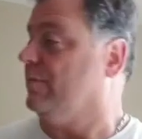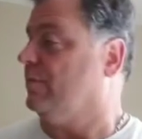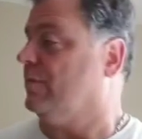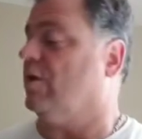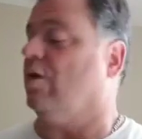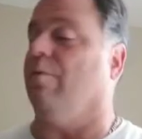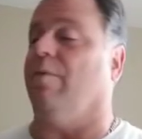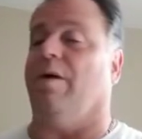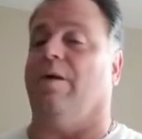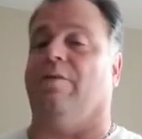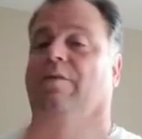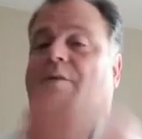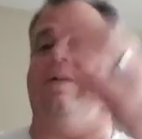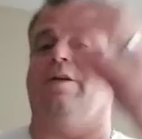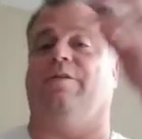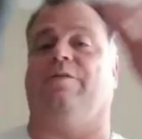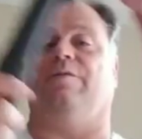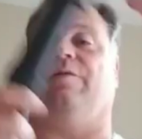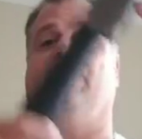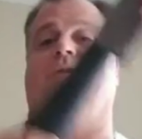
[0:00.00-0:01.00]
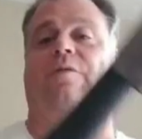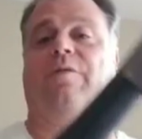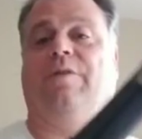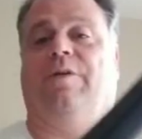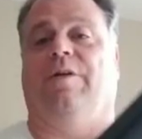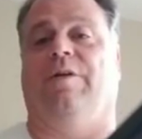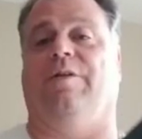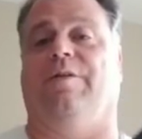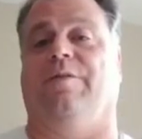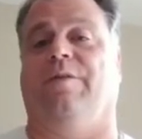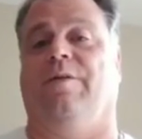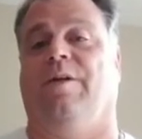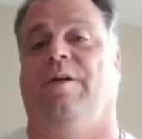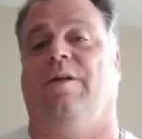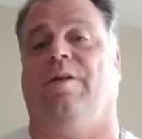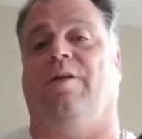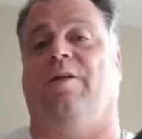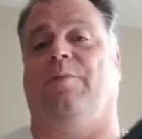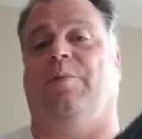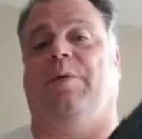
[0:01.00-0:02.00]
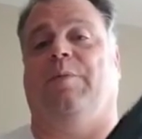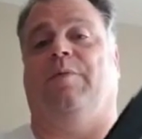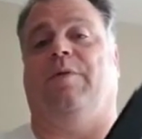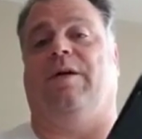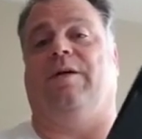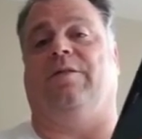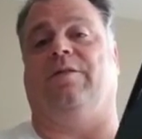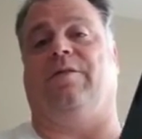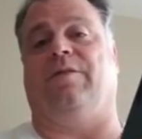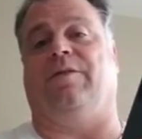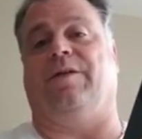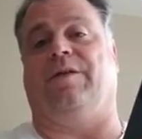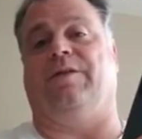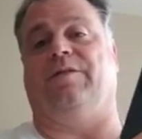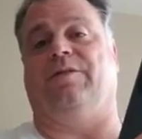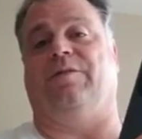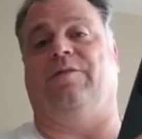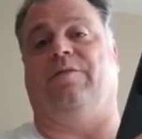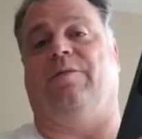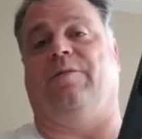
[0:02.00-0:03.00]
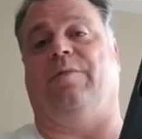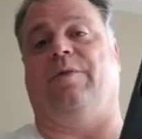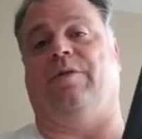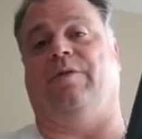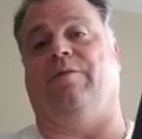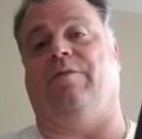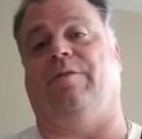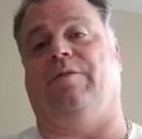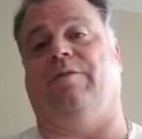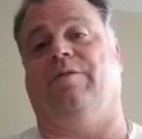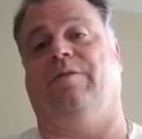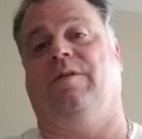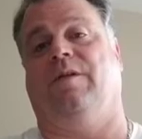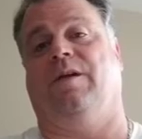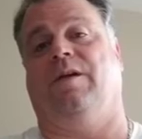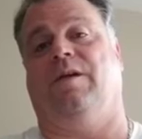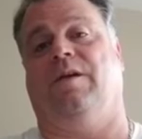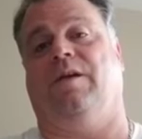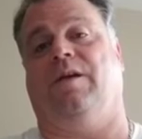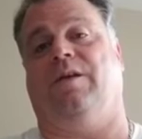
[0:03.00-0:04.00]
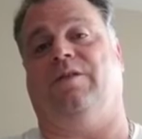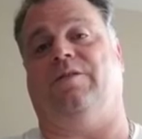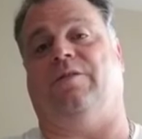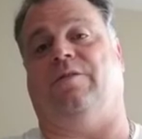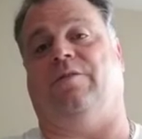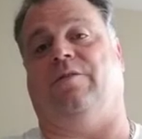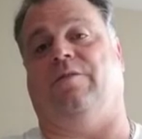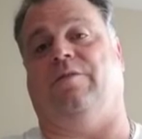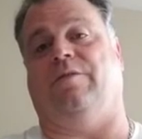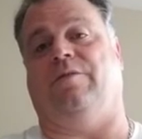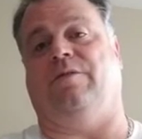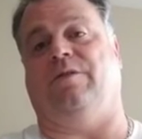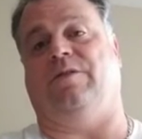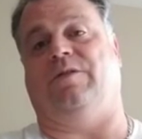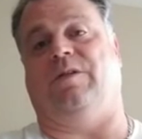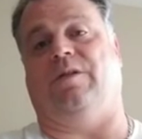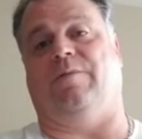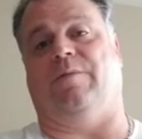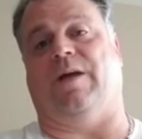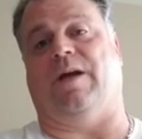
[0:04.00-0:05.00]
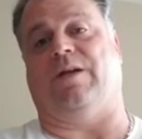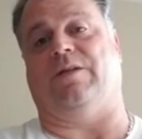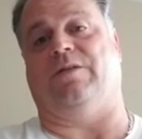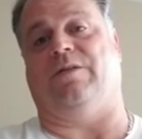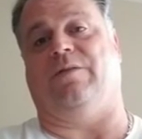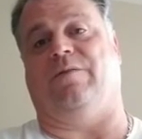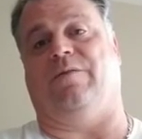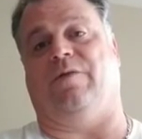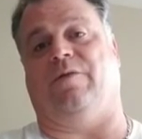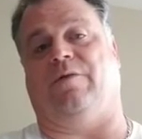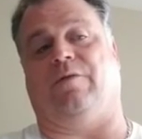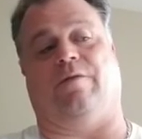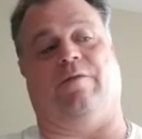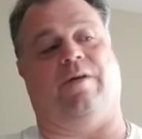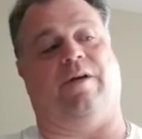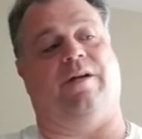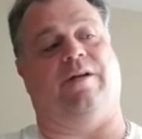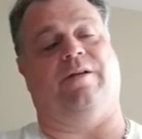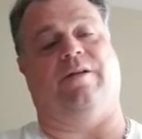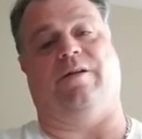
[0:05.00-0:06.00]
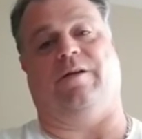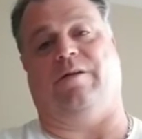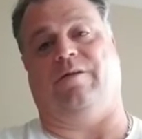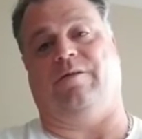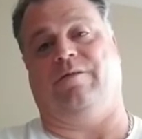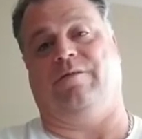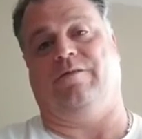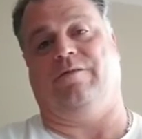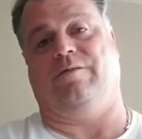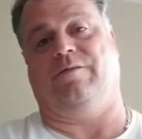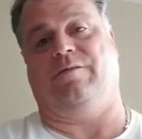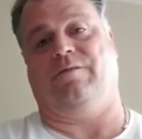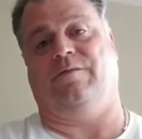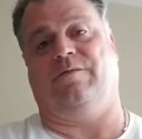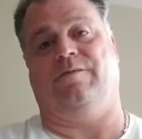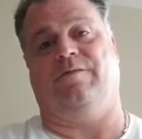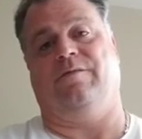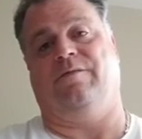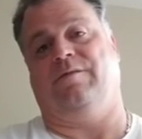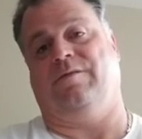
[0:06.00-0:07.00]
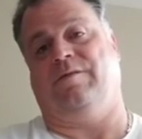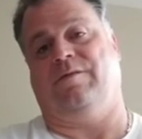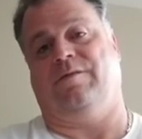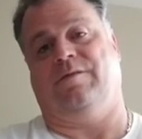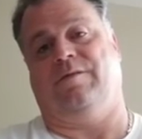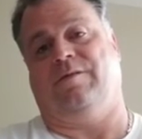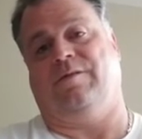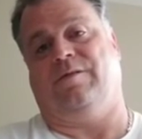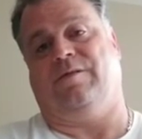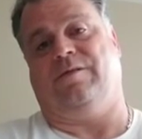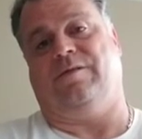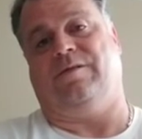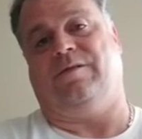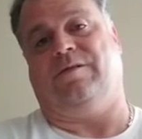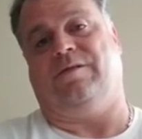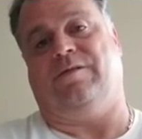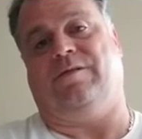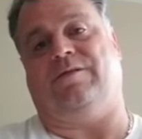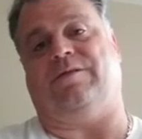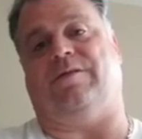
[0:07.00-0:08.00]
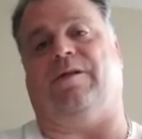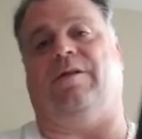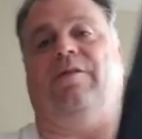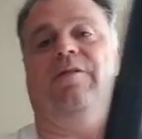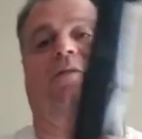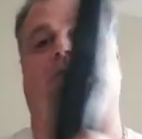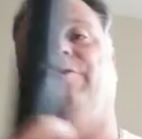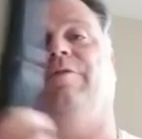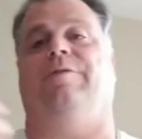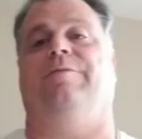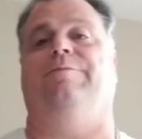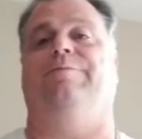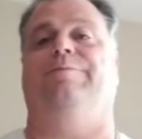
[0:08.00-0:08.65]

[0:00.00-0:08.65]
Oh, by the way, here's for all the gun people out there thinking it's going to be loaded. It's unloaded. You can see the magazine fall right in there. It's not loaded.